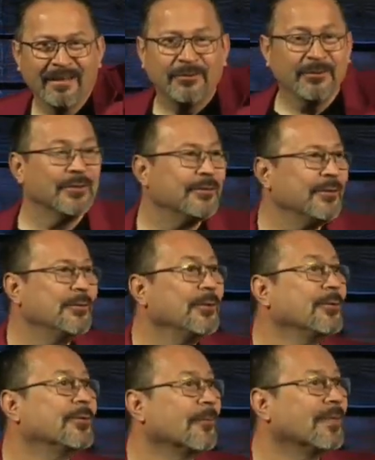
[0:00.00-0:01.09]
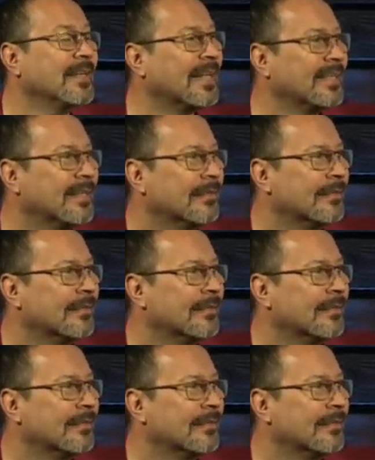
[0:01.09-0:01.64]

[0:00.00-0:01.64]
As soon as you do something that